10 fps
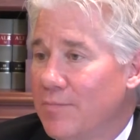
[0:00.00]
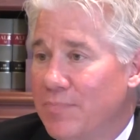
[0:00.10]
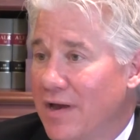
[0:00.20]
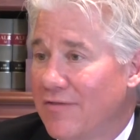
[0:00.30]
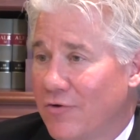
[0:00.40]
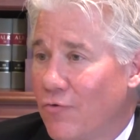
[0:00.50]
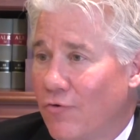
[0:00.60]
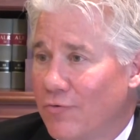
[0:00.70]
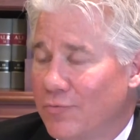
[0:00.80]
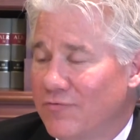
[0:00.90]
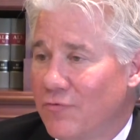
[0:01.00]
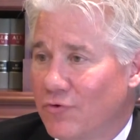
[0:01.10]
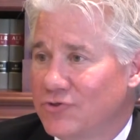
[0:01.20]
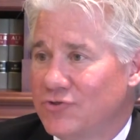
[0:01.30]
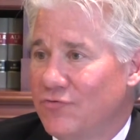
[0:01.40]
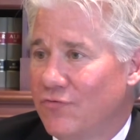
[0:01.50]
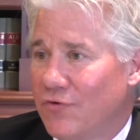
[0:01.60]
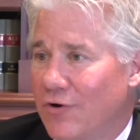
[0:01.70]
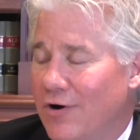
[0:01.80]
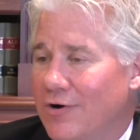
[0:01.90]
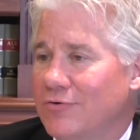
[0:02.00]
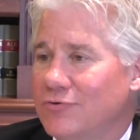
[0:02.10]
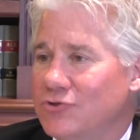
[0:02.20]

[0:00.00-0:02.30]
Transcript: beyond the courtroom, of course, there are